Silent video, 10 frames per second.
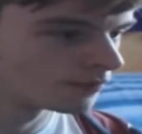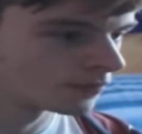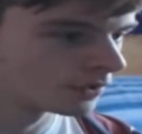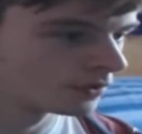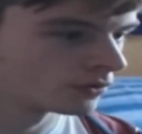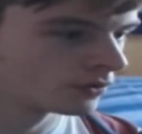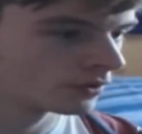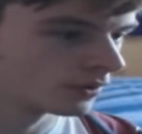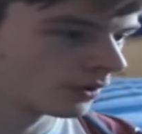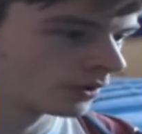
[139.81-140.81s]

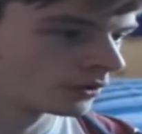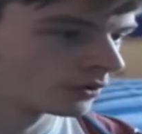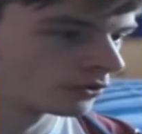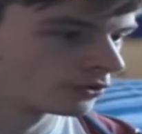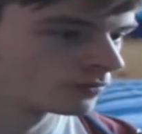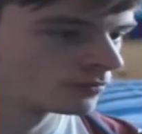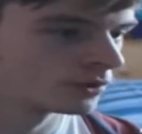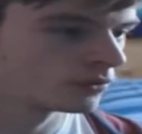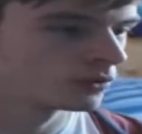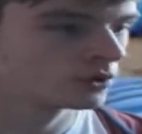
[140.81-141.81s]
YouTube, on your custom
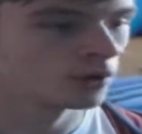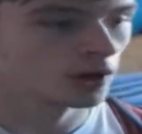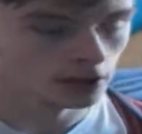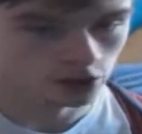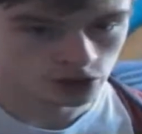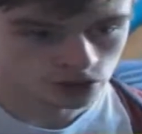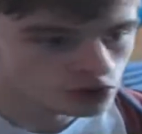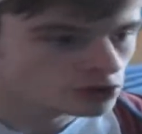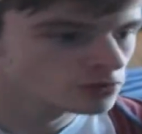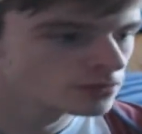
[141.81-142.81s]
URL on
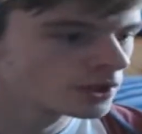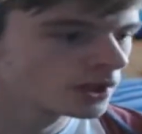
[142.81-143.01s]
YouTube.